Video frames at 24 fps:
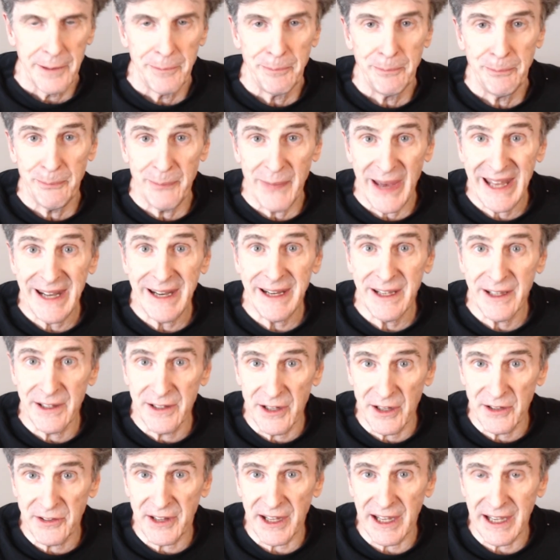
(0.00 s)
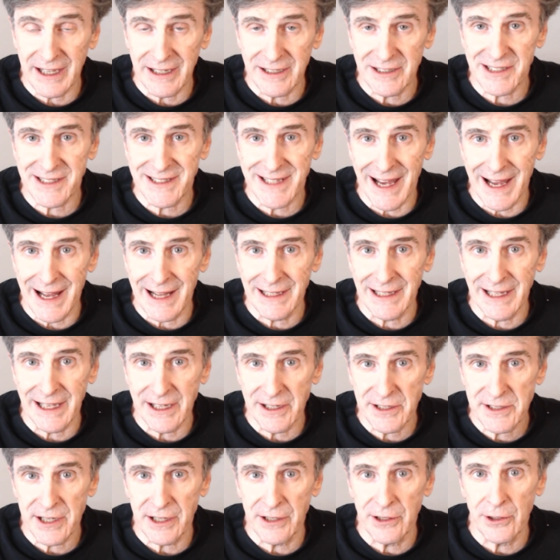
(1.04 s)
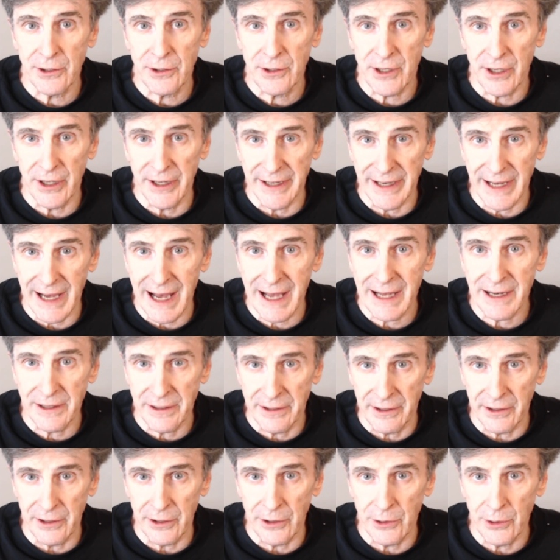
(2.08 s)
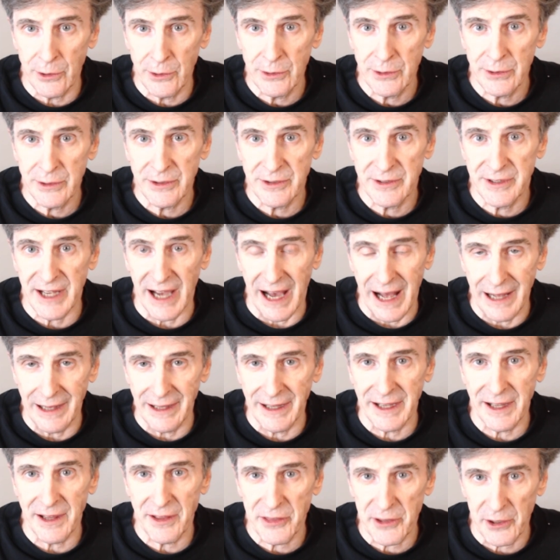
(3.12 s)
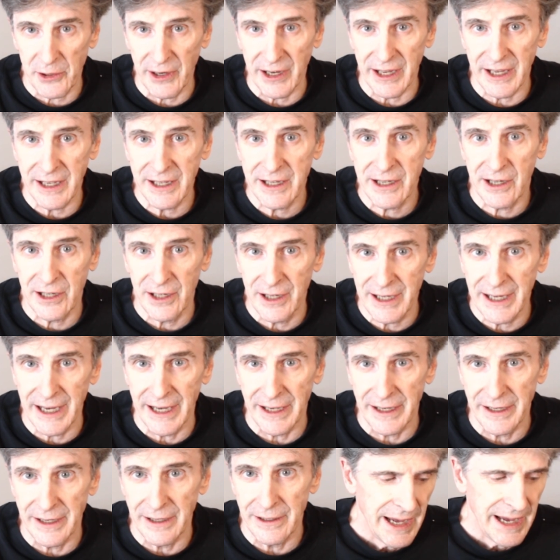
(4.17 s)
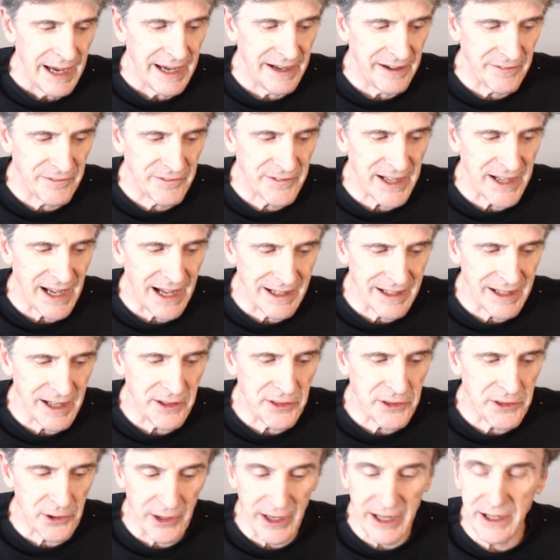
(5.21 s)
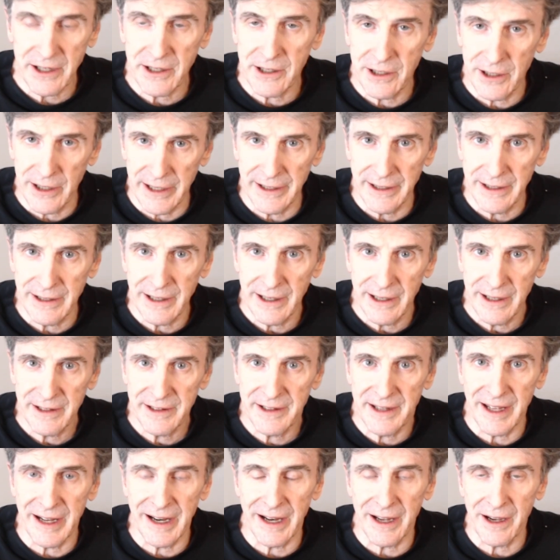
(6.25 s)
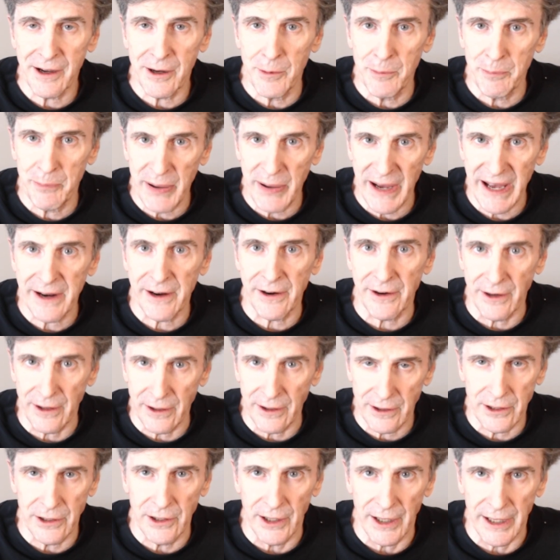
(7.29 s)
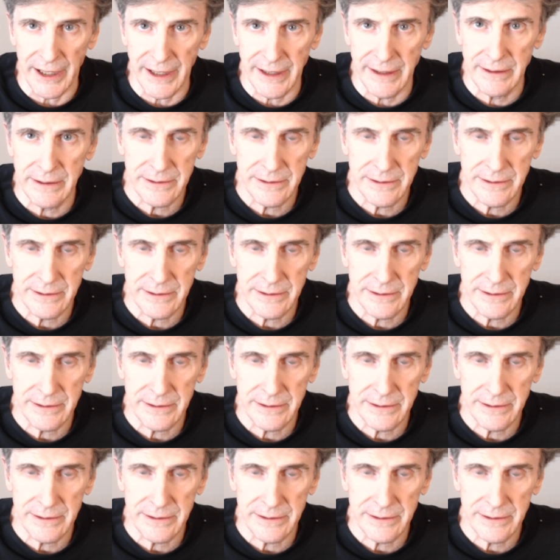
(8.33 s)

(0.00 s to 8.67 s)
Many of the things DALL-E two could not do, DALL-E three could. And if DALL-E three couldn't, then a competitor could.